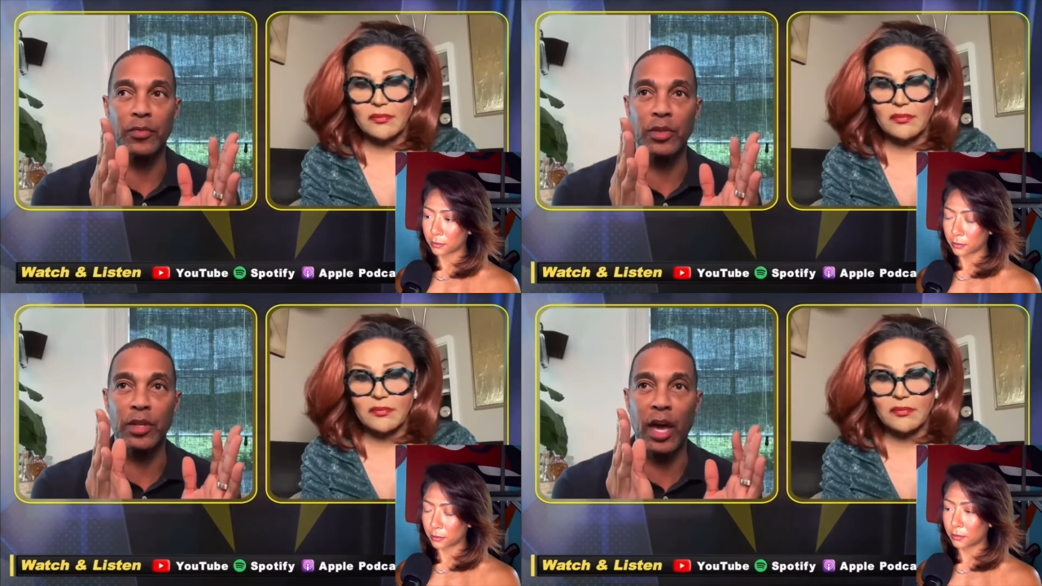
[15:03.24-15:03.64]

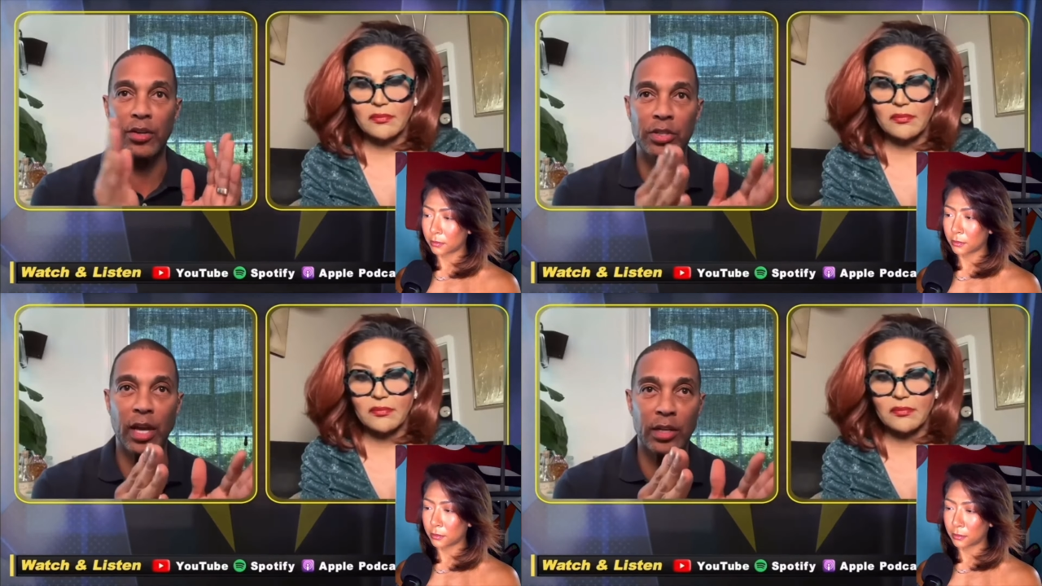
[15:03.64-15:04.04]

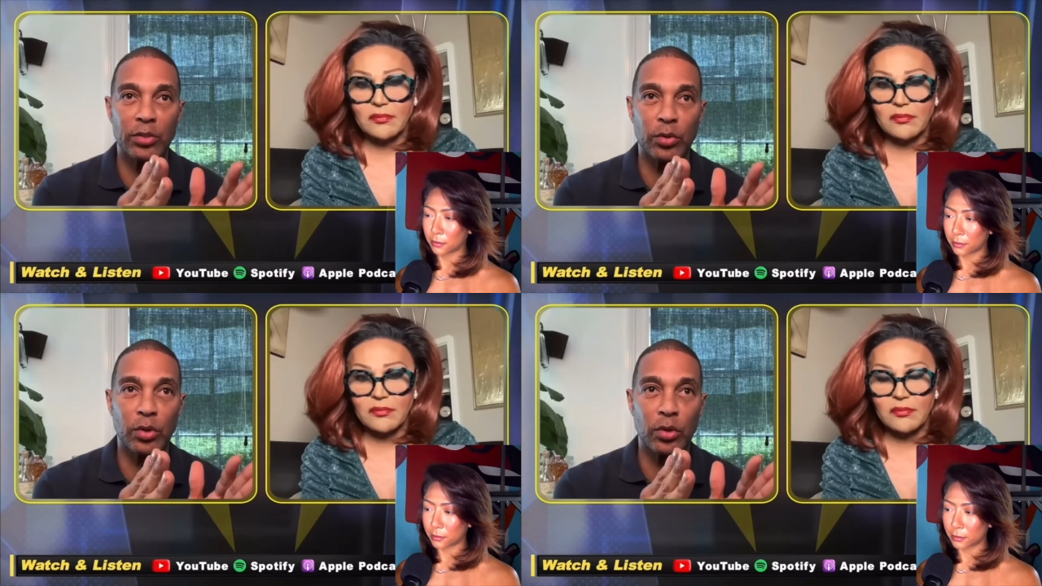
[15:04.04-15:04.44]

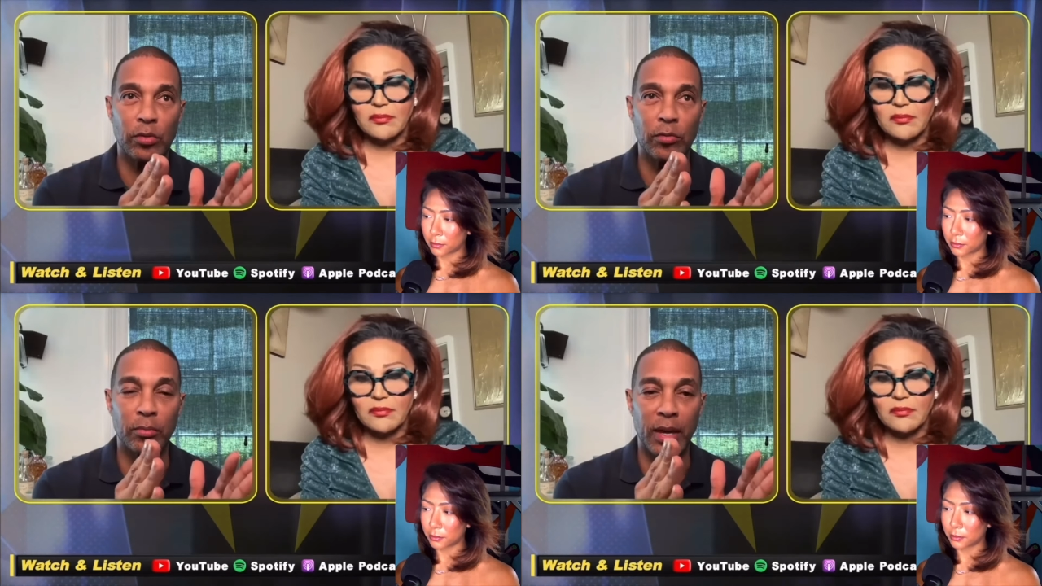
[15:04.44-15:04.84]
Speaker 1: heterosexual
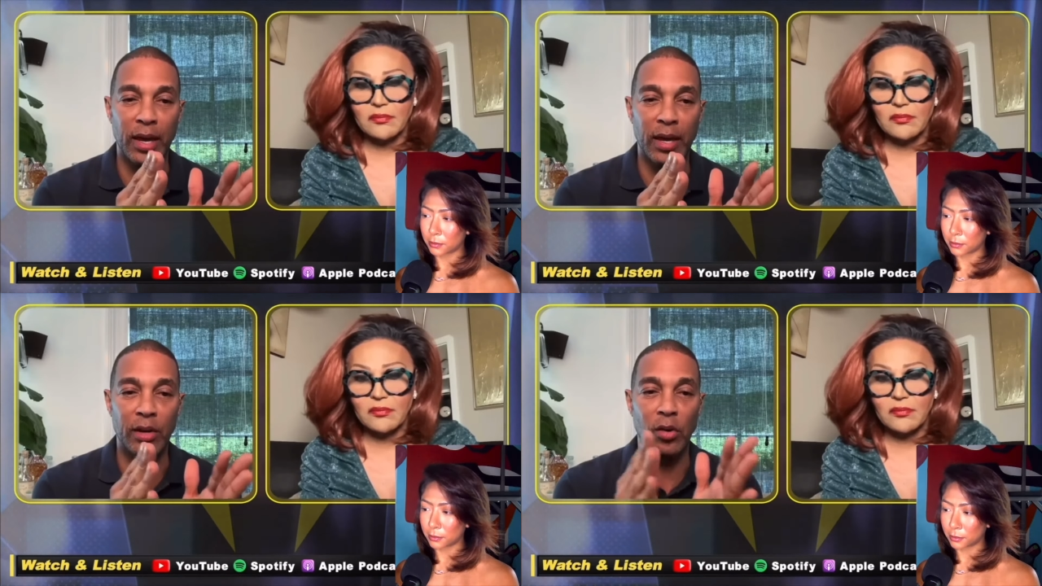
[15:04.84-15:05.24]

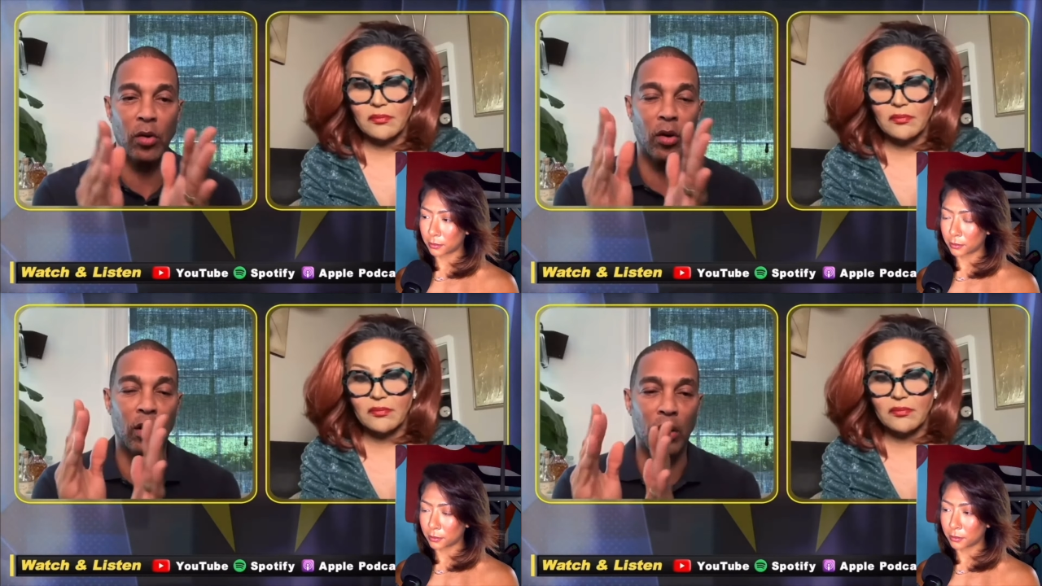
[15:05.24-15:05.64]
men
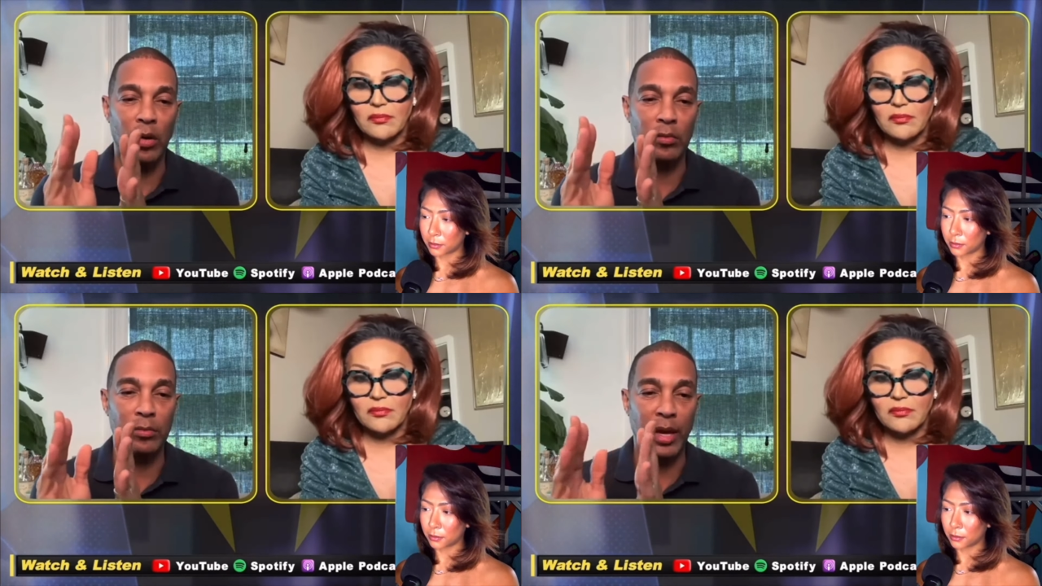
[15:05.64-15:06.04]

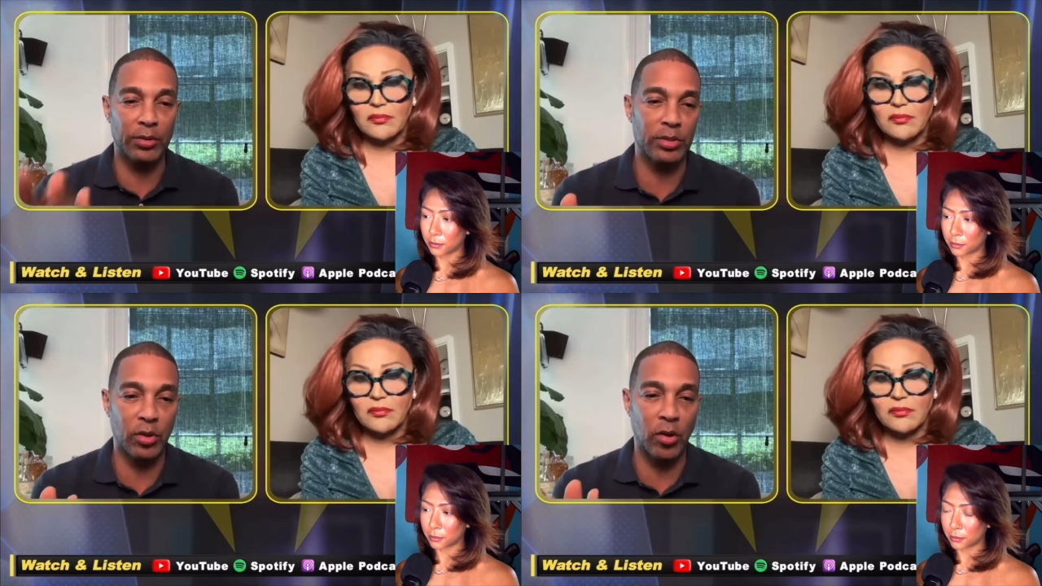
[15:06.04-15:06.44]
or,
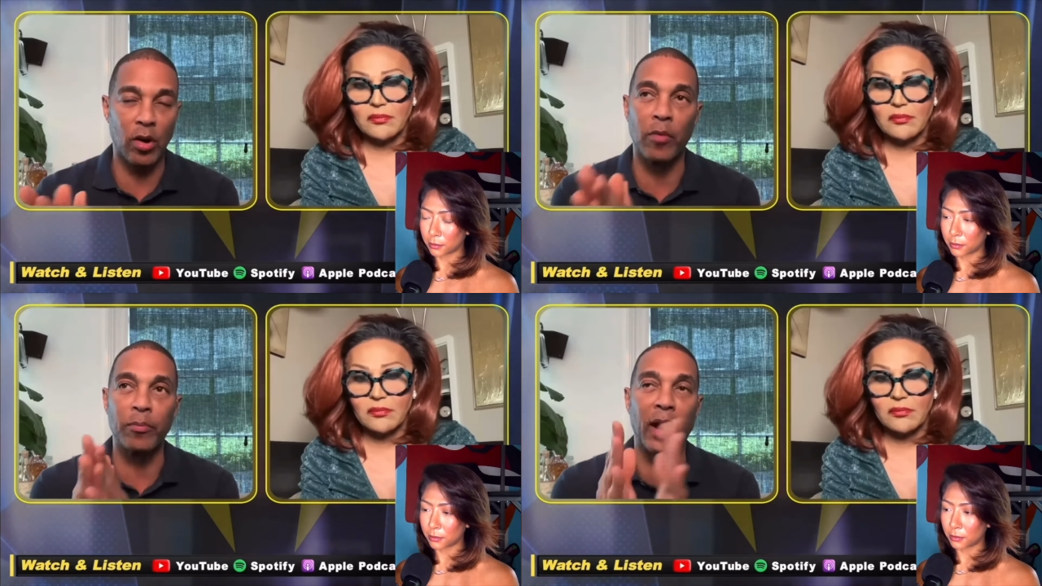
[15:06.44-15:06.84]
heteros- or, or
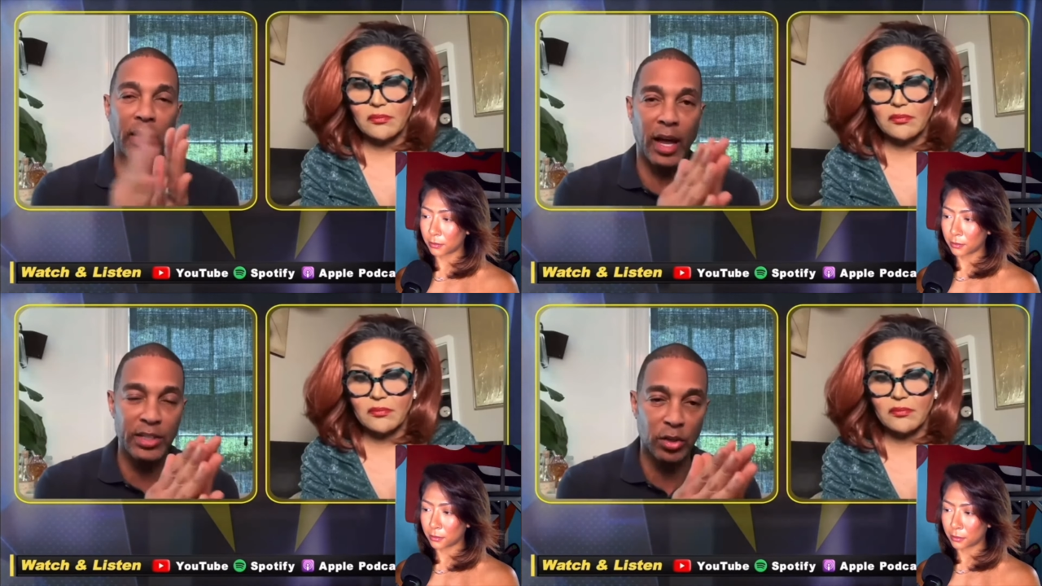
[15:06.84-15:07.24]

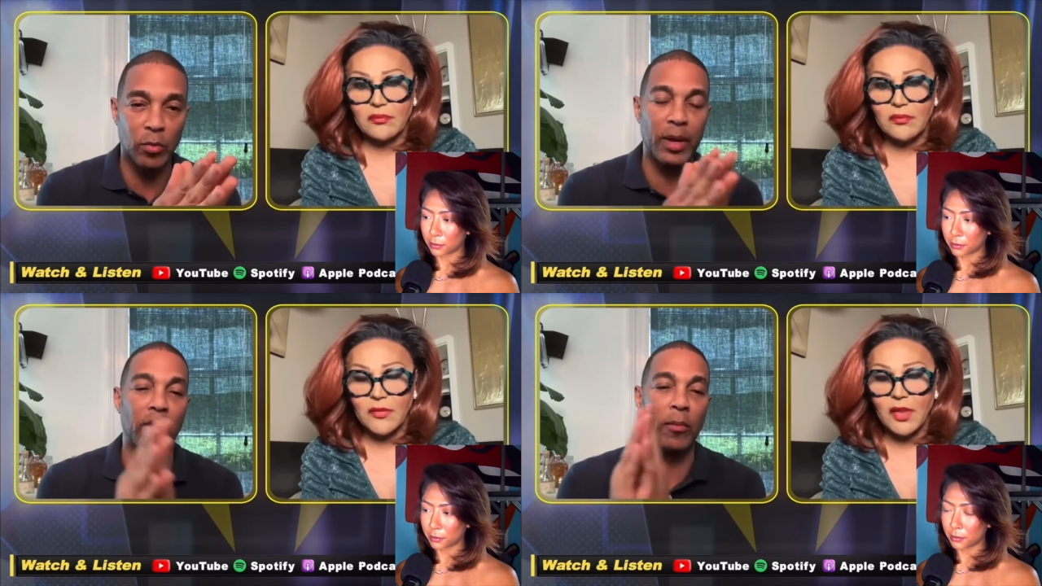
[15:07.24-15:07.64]
biological
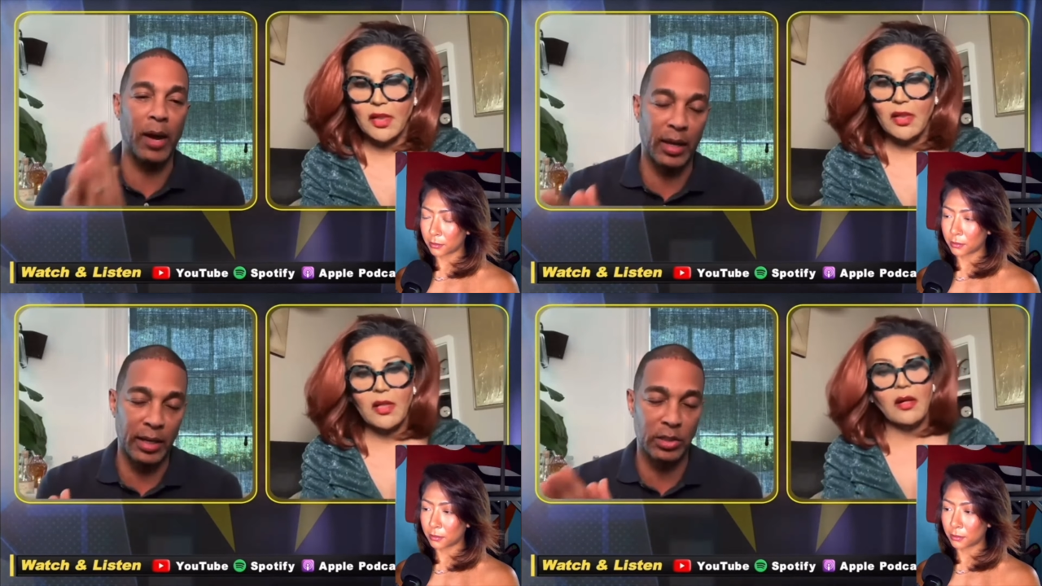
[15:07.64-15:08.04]
men or
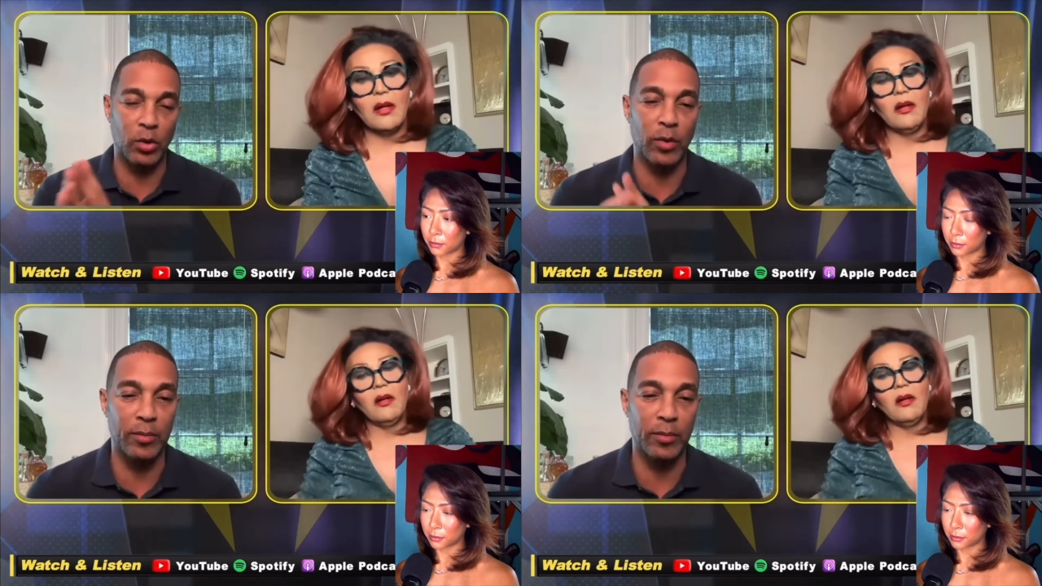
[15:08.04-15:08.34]
biological women.